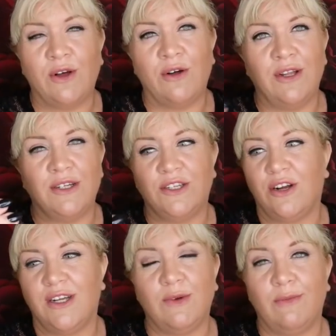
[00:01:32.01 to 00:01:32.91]
call it
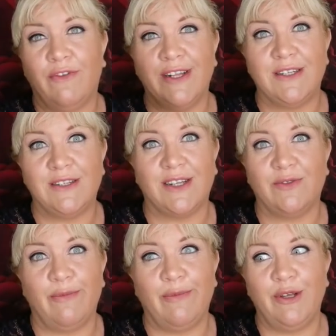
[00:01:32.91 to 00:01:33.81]
Charlotte's Web Advanced because that's
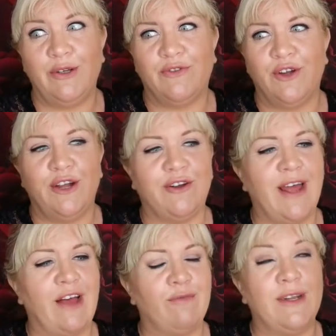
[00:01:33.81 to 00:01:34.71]
what I've been using for a year and a
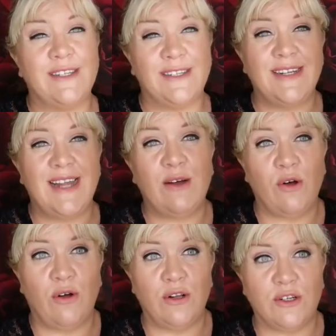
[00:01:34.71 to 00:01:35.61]
half, but it is now
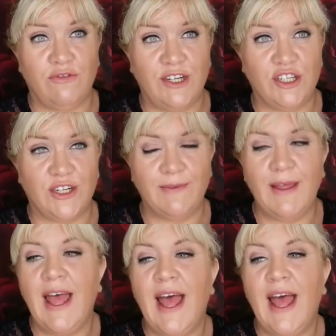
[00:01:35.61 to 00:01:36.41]
called Original.